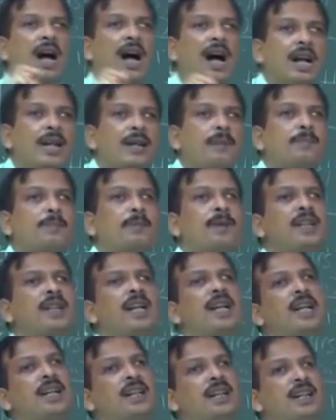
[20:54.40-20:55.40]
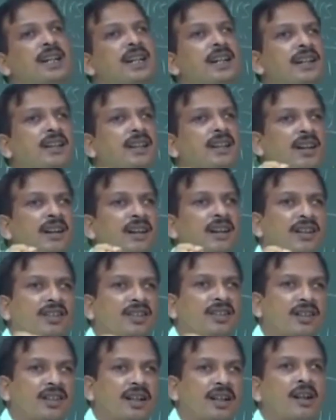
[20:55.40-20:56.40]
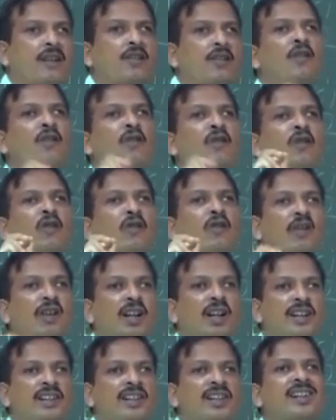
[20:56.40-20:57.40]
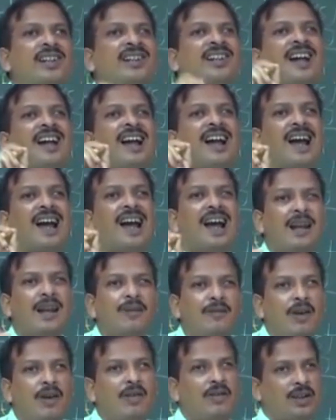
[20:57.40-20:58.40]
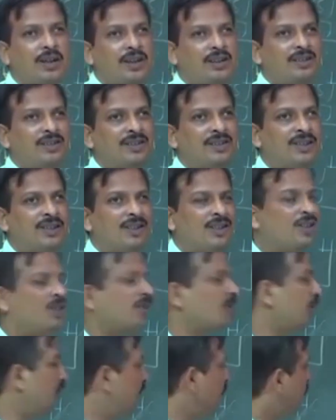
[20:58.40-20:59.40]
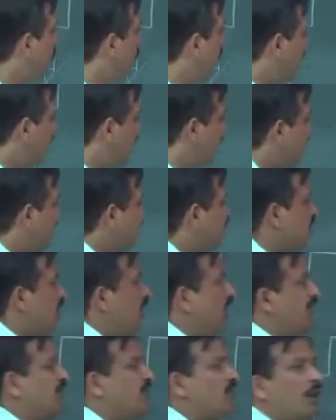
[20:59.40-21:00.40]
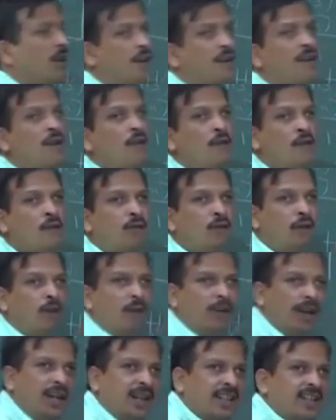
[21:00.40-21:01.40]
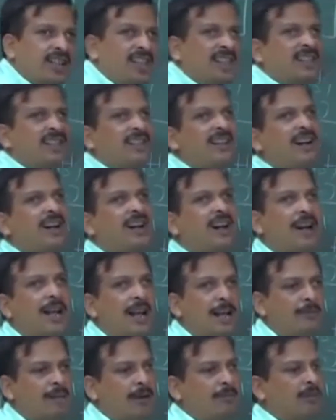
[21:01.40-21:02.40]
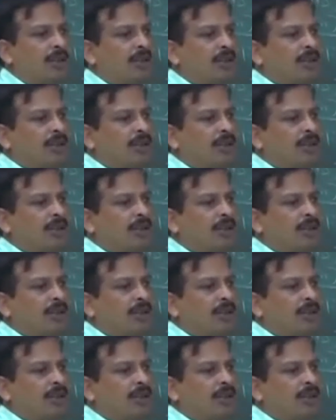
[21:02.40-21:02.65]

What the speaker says: IPA, International Phonetic Alphabet. So, that is why it is called phonetic alphabet.